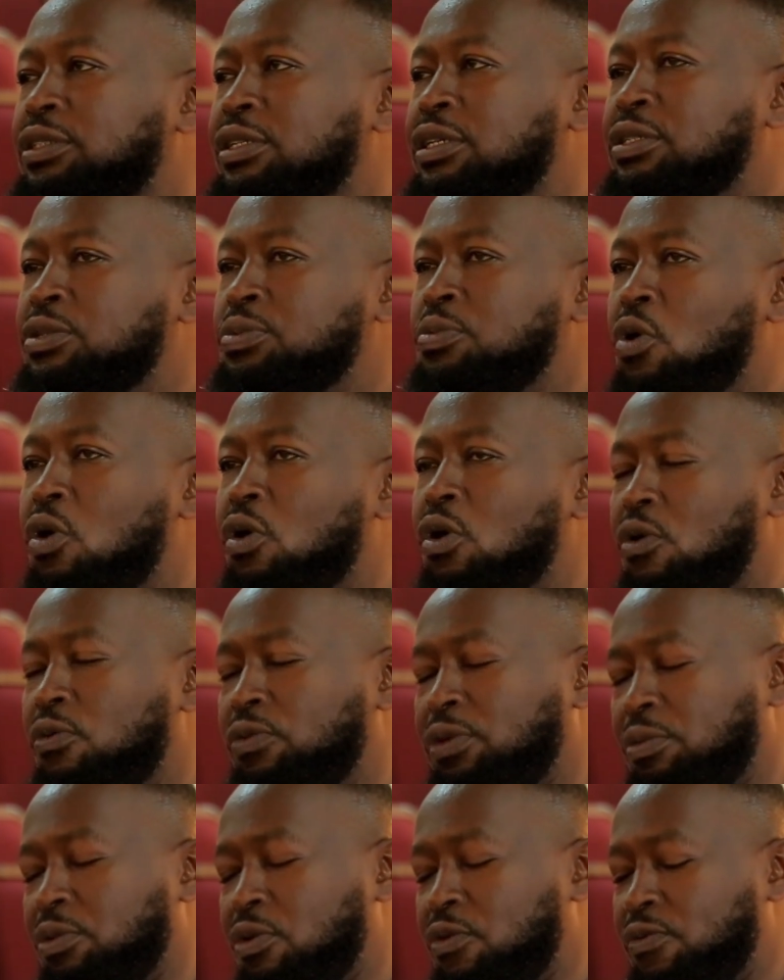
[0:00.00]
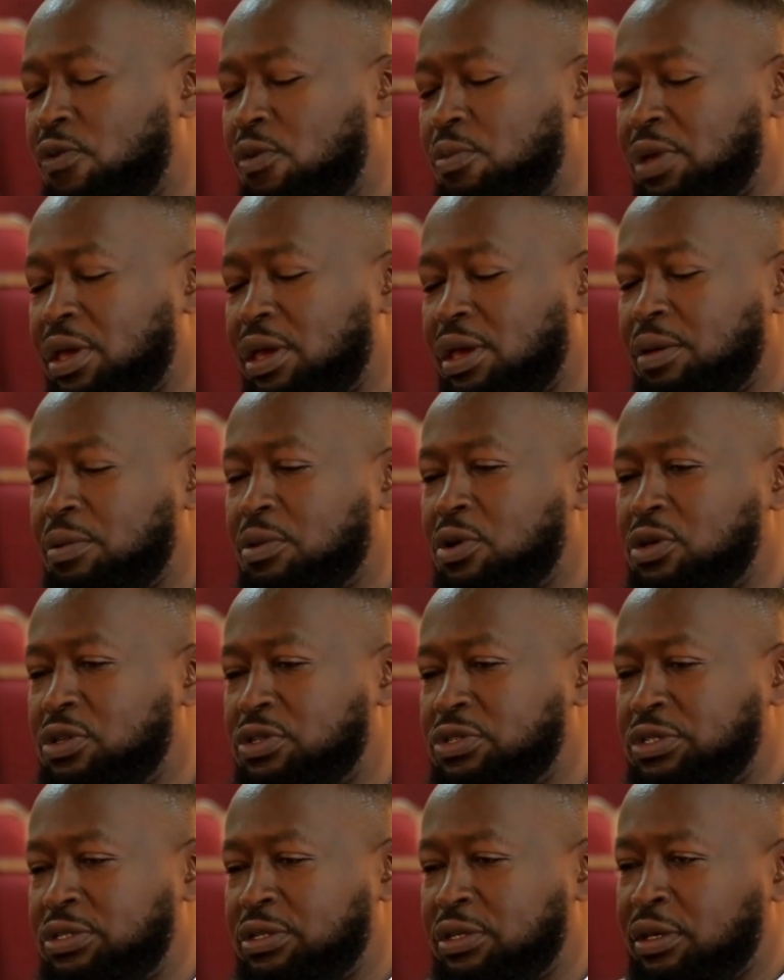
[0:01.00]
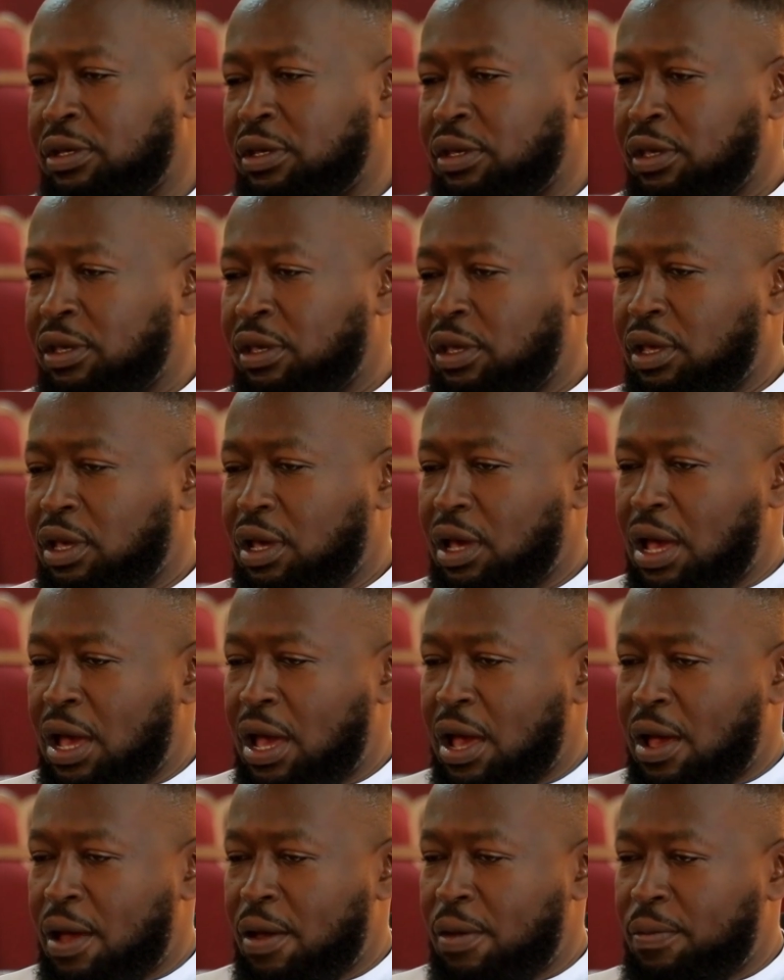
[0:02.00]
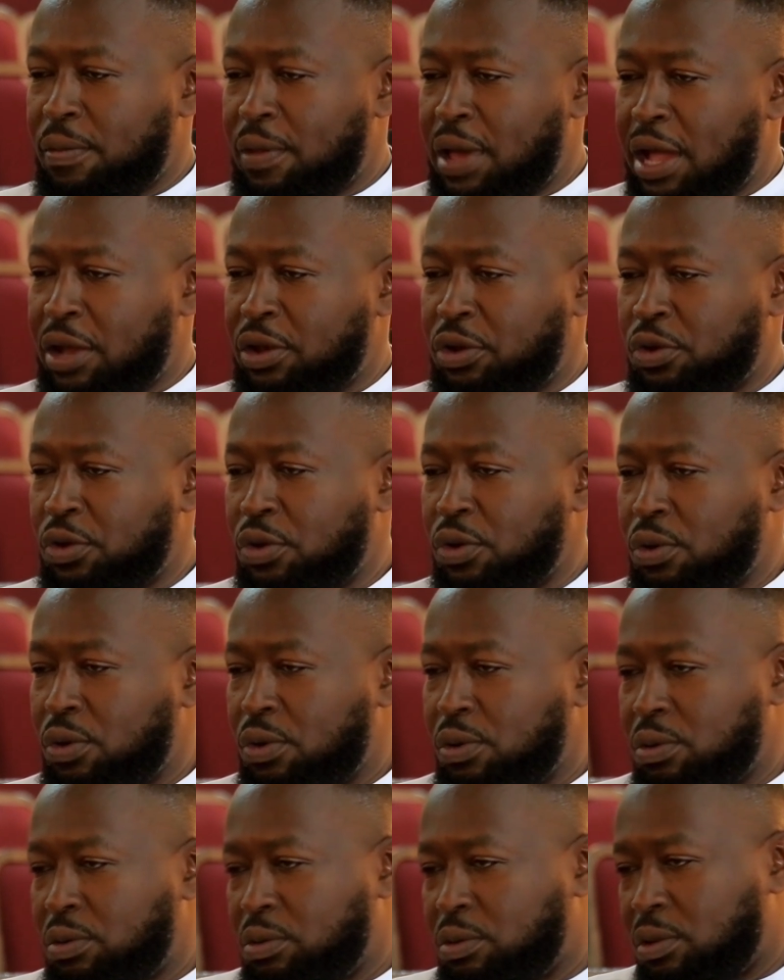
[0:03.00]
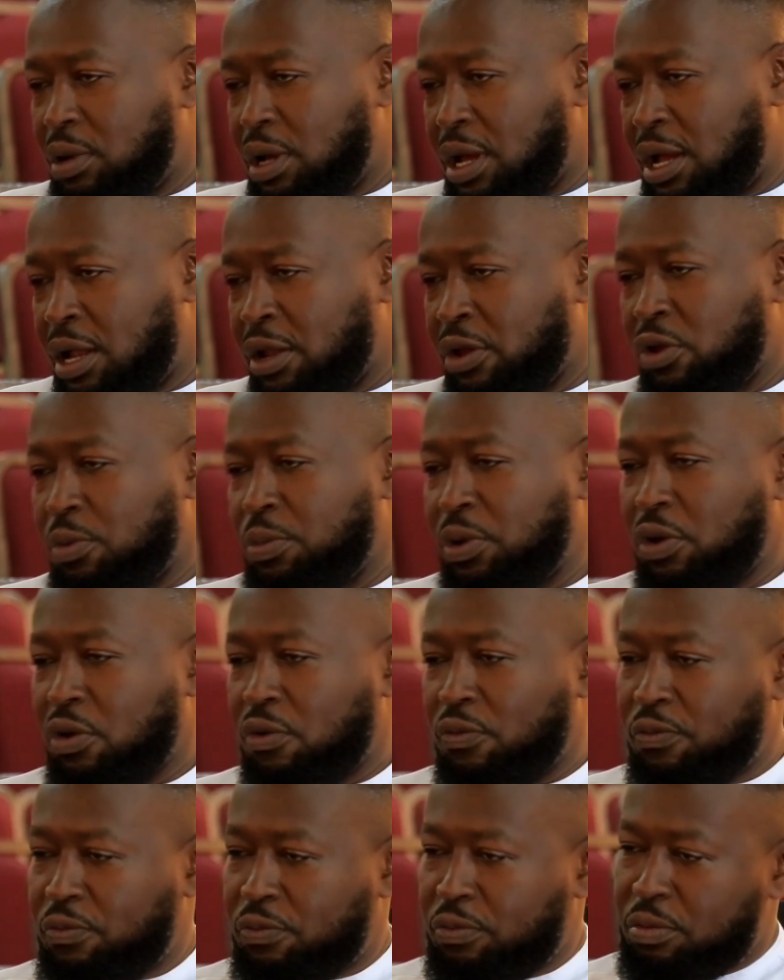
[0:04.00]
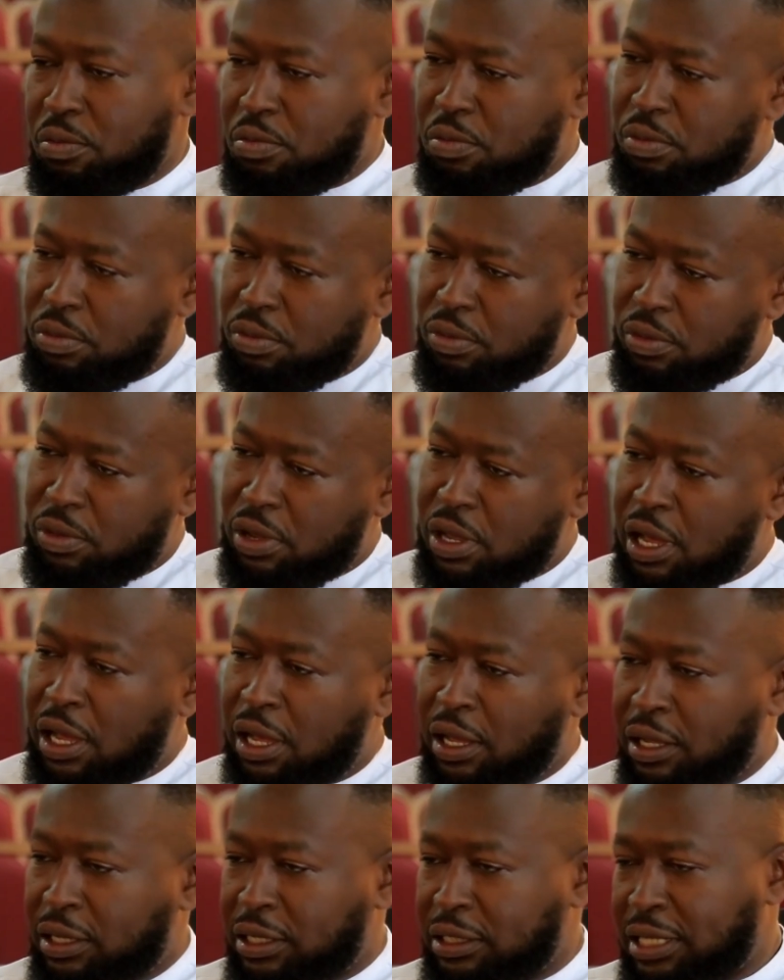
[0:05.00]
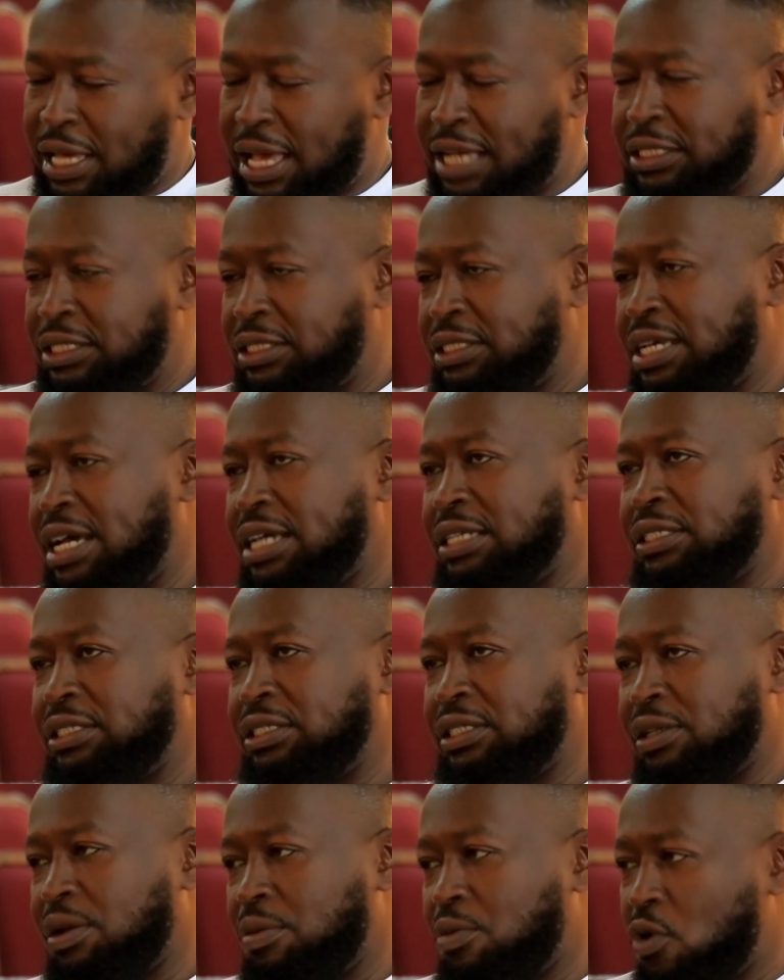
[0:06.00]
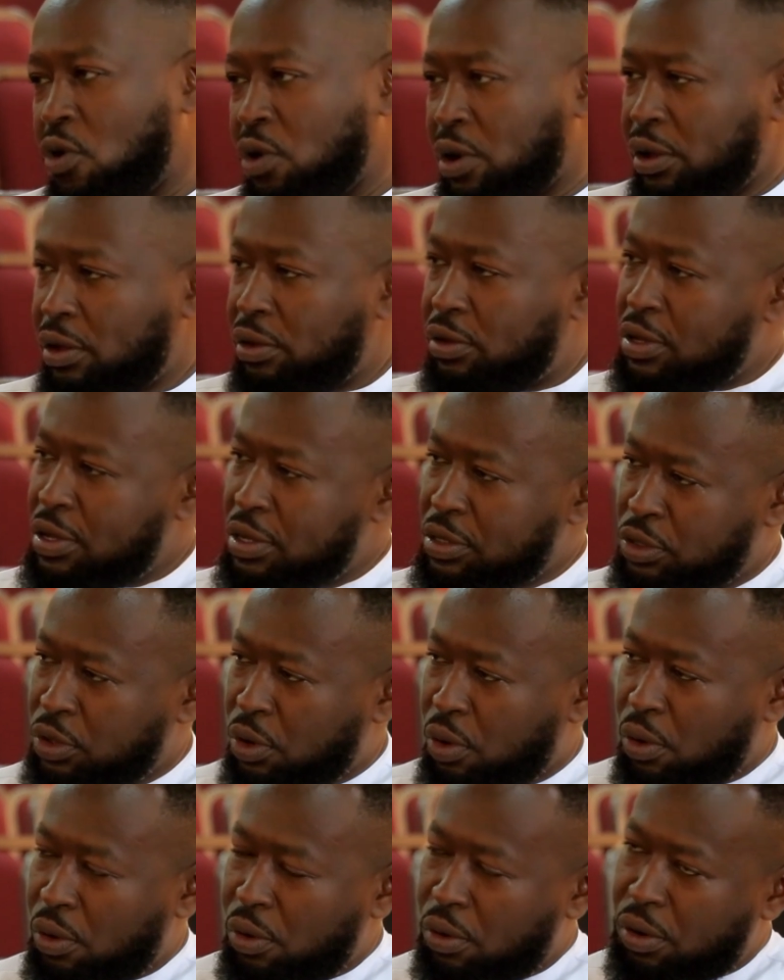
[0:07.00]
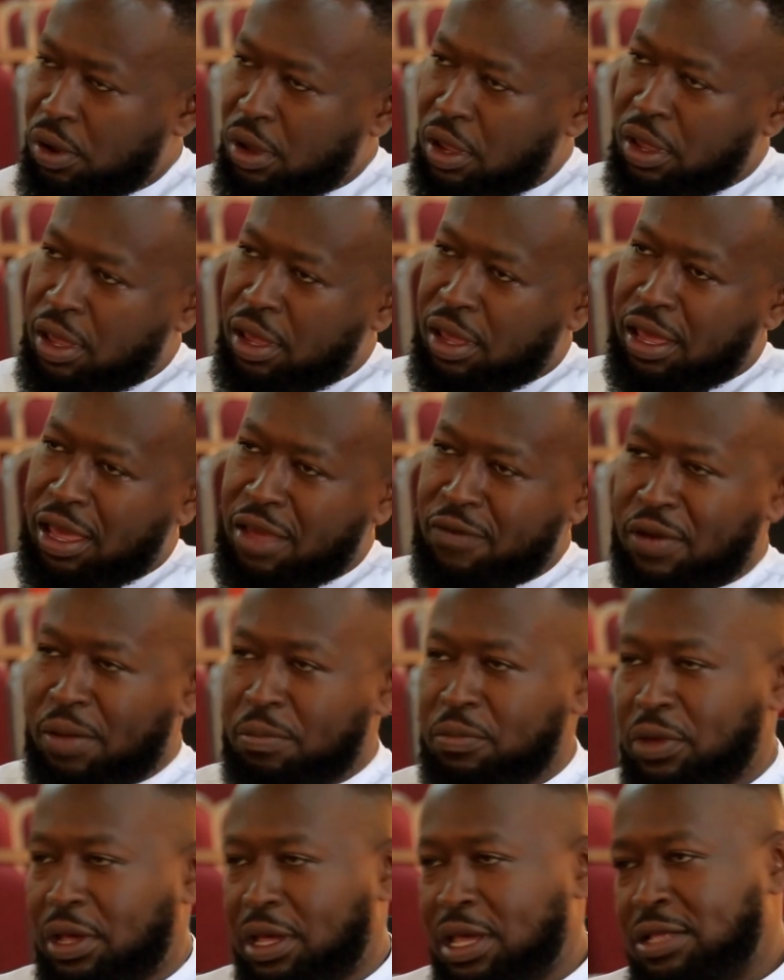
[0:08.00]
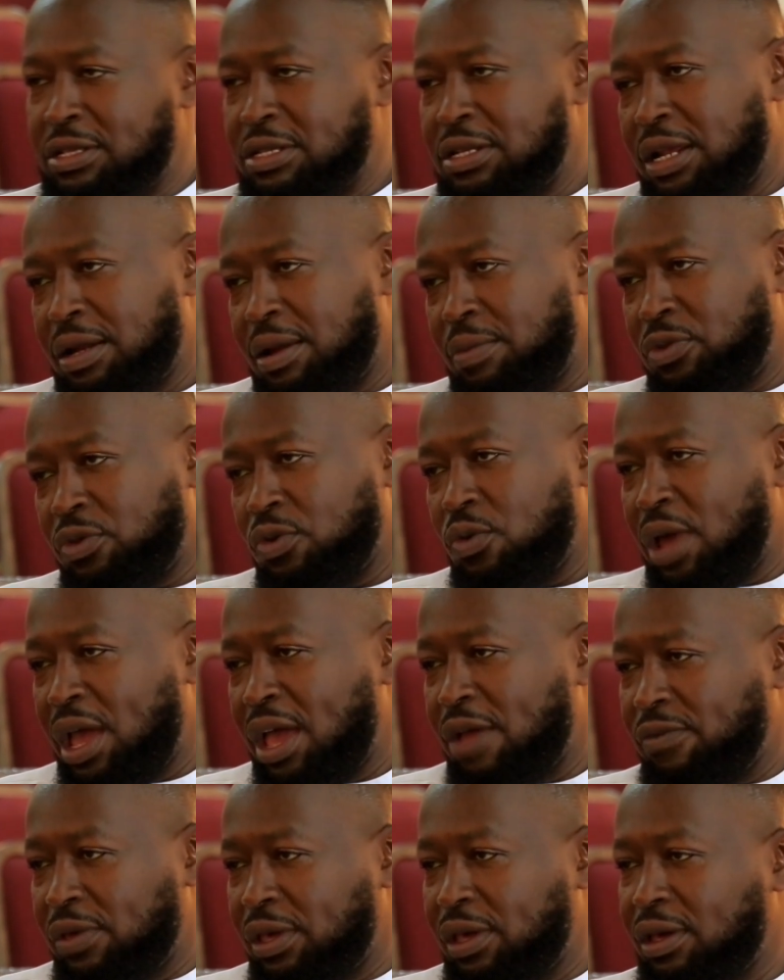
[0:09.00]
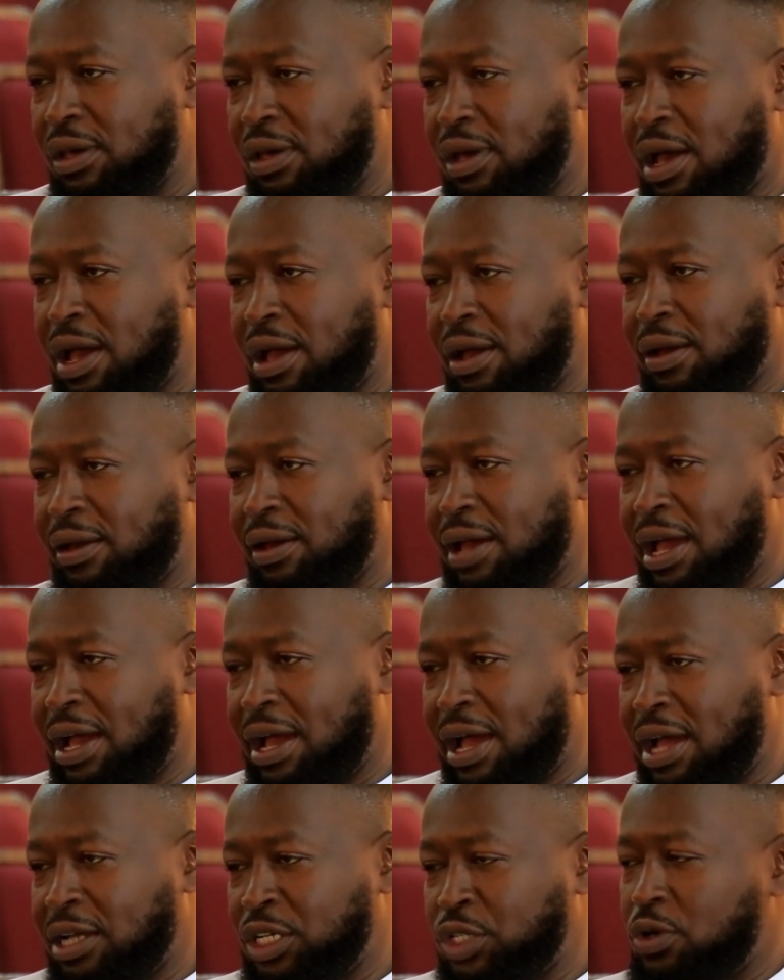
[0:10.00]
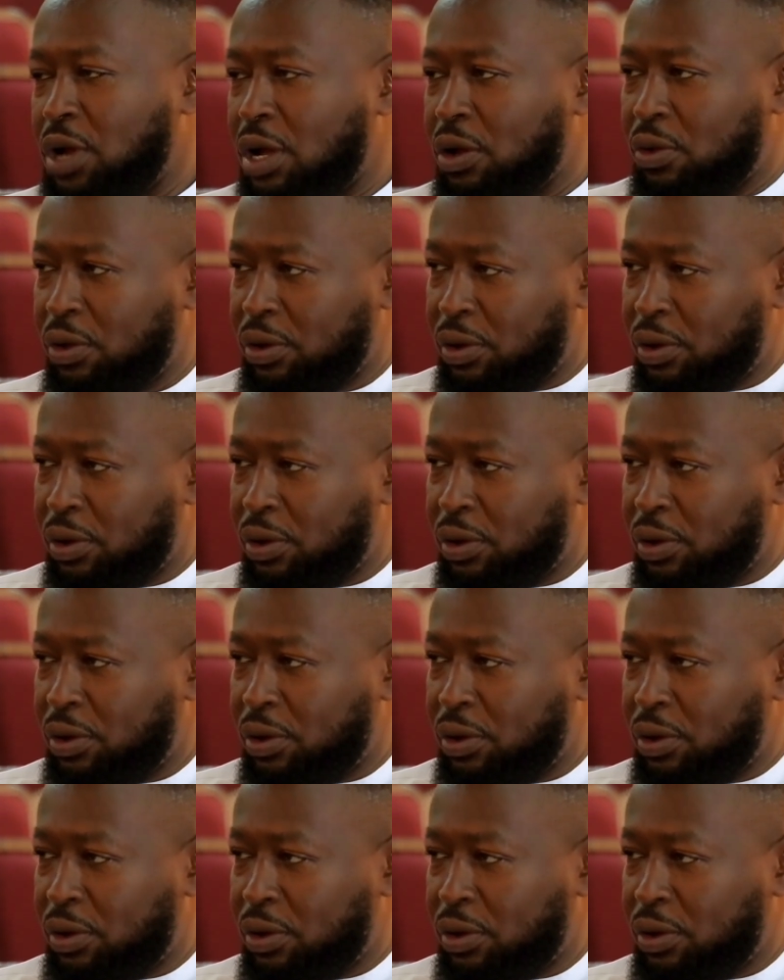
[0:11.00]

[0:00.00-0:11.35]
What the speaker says: it's more comfortable for me because I do a little bit of exercises in the mornings. So if I'm eating and I'm too heavy, I struggle